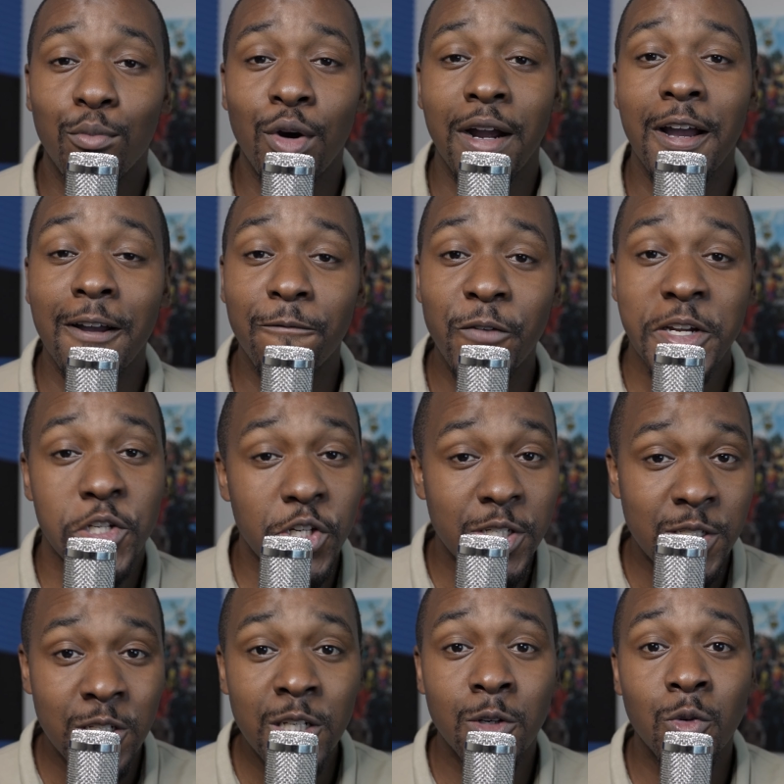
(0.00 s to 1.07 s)
bruh,
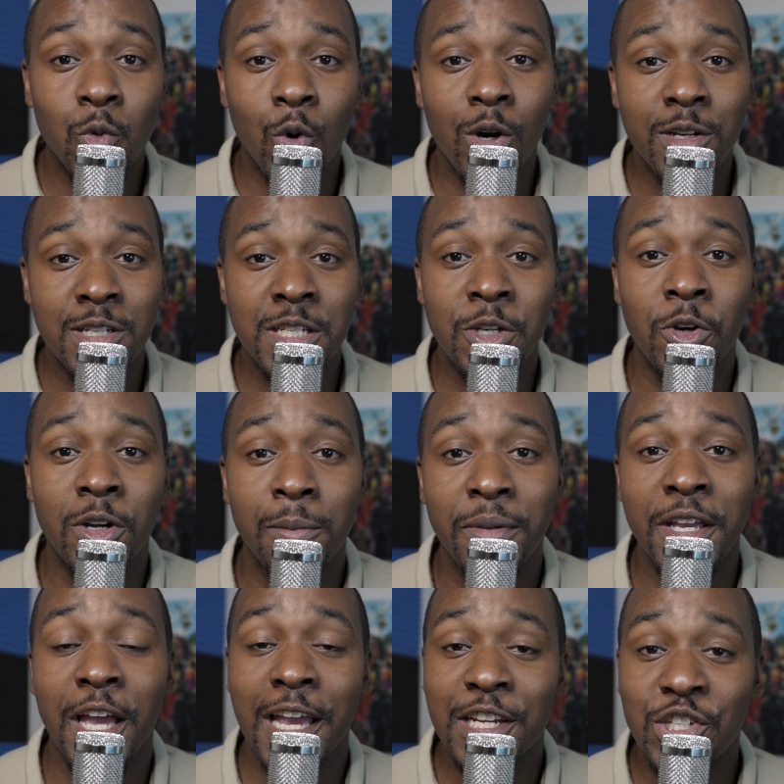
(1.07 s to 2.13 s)
Avengers Secret Wars is gonna
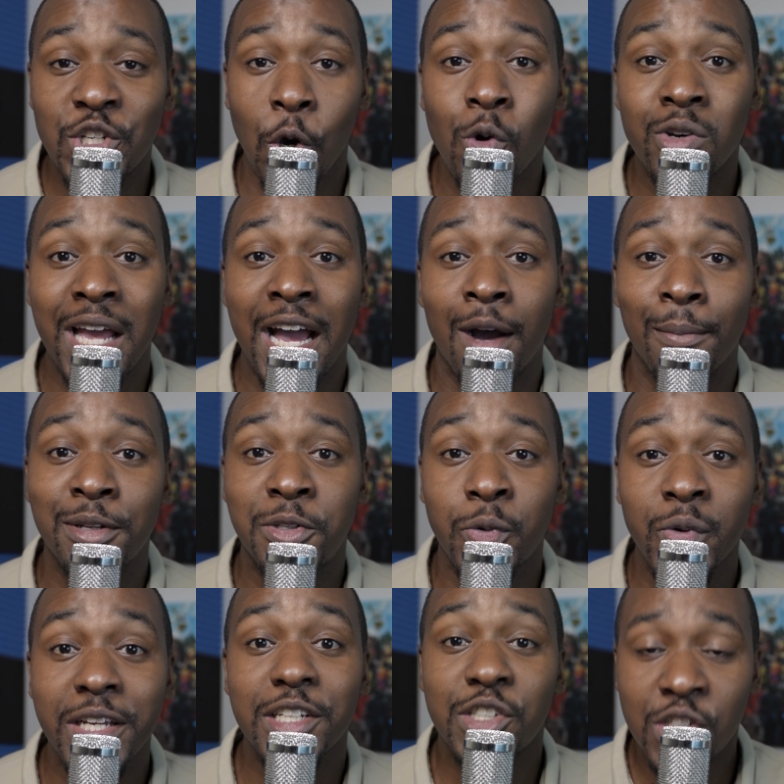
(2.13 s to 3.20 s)
be a showdown
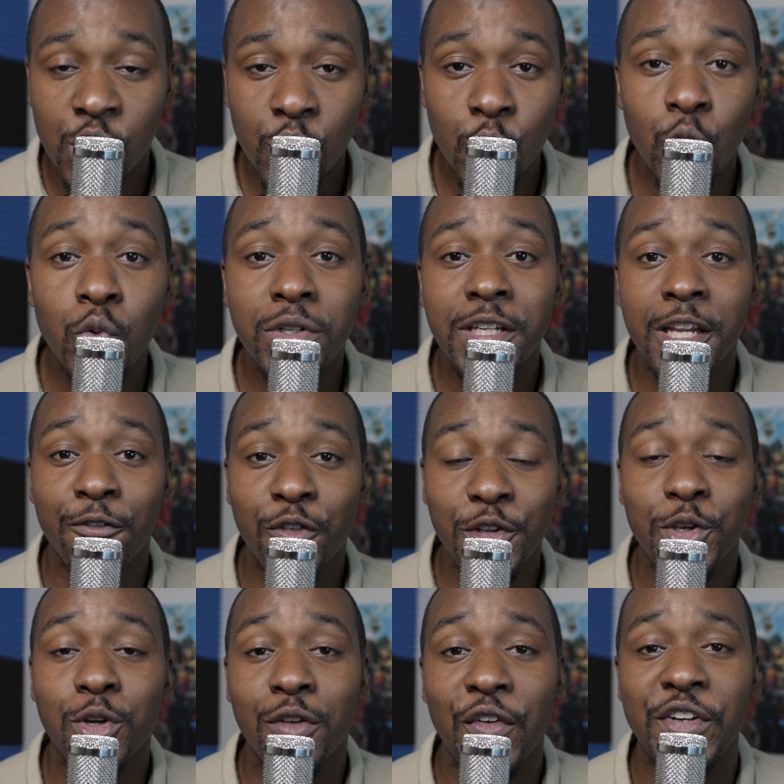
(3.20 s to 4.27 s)
between two
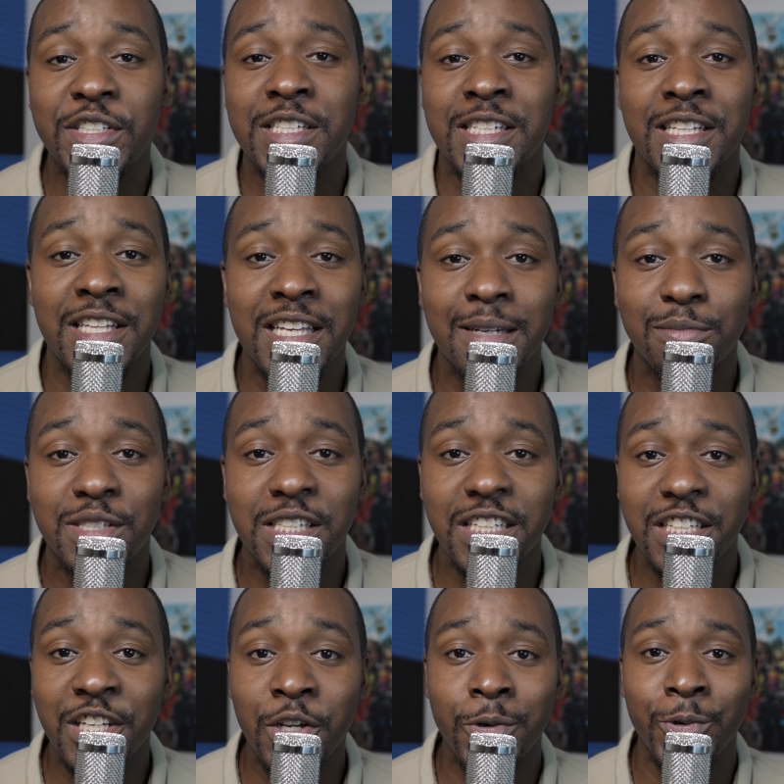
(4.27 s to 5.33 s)
different universes in the
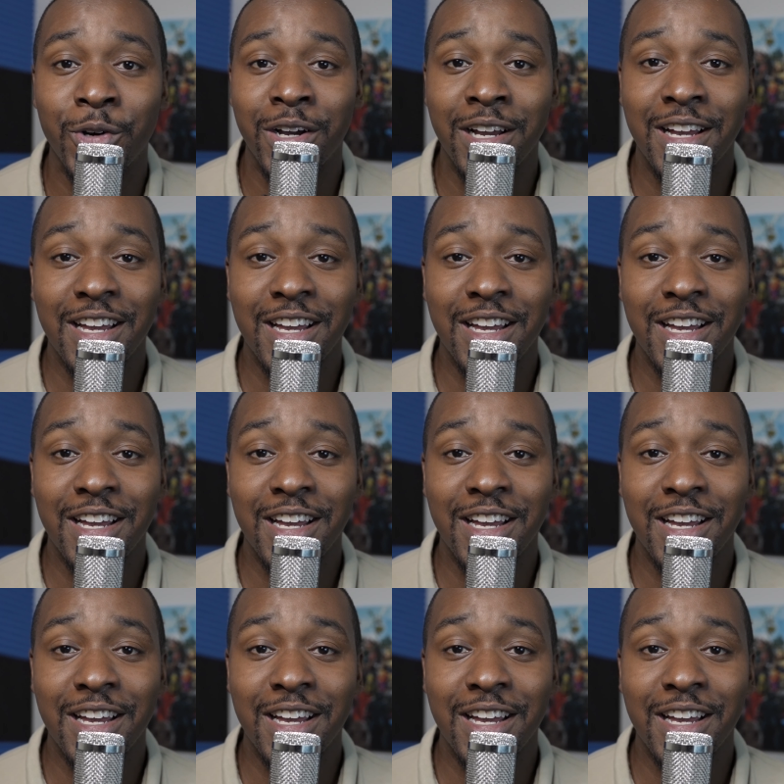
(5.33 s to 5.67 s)
MCU